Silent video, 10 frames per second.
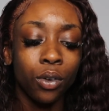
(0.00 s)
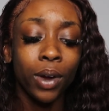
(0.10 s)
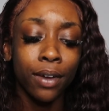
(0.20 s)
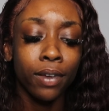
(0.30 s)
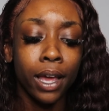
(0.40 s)

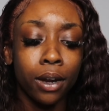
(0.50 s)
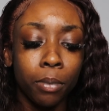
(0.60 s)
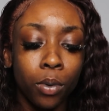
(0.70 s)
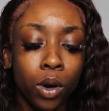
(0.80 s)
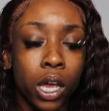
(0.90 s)
red flag
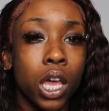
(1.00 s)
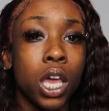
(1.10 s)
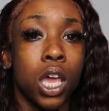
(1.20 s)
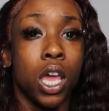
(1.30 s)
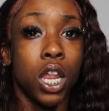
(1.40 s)
number one
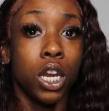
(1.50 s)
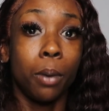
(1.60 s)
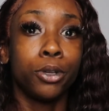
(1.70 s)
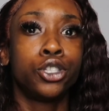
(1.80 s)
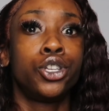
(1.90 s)

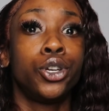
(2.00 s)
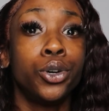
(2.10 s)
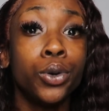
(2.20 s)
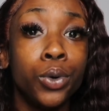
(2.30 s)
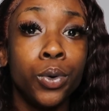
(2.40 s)
number
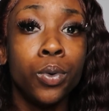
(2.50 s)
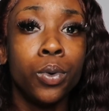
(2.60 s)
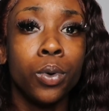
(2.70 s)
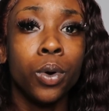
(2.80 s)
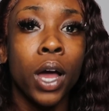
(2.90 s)

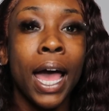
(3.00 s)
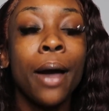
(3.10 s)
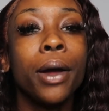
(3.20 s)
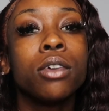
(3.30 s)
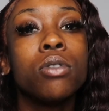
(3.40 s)
two
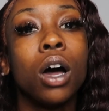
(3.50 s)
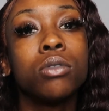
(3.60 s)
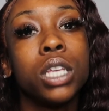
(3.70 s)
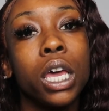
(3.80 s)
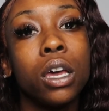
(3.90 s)
how are you
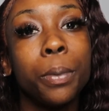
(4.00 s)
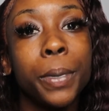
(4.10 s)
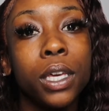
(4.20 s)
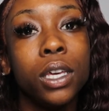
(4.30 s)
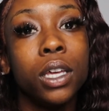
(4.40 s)
gonna tell
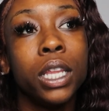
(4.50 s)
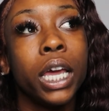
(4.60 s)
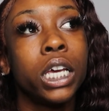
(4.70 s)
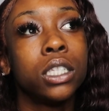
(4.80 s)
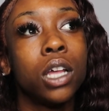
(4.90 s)
me
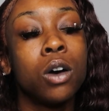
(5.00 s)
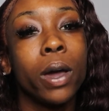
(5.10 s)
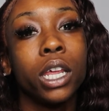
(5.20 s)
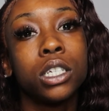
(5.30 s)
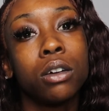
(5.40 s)
there is no
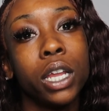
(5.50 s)
way that your